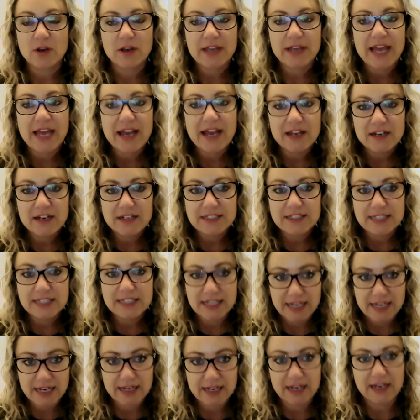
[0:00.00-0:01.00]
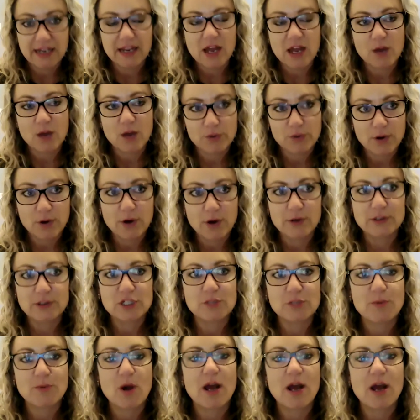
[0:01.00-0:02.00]
candidates are getting
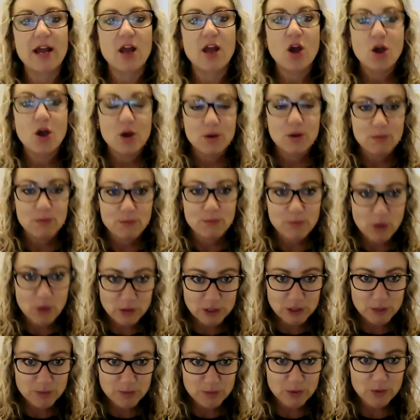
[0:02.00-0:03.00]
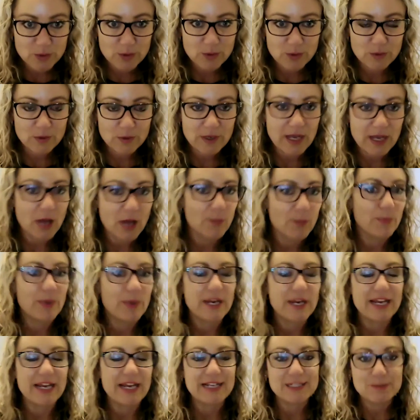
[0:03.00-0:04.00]
approached by multiple
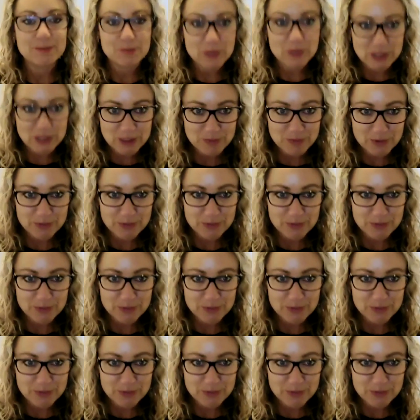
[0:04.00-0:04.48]
companies, multiple